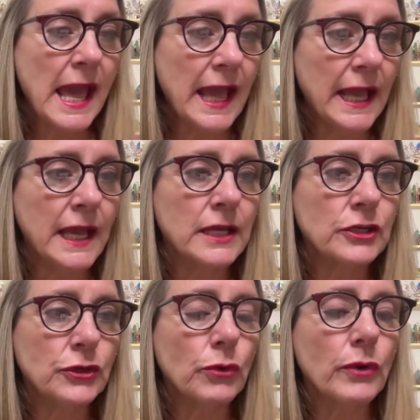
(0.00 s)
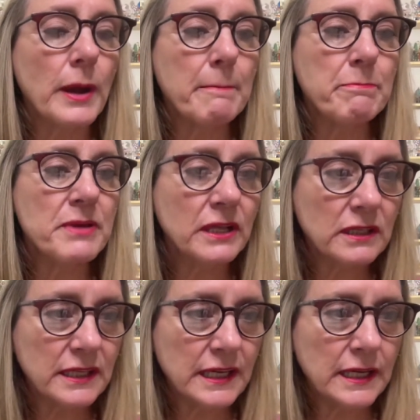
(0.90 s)
and your
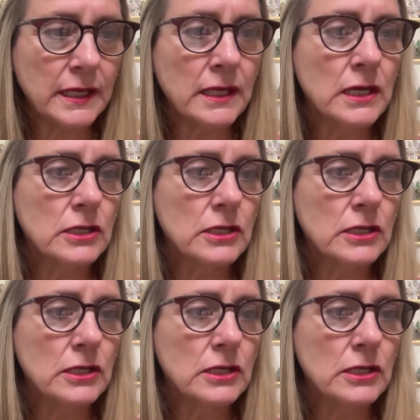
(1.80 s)
ability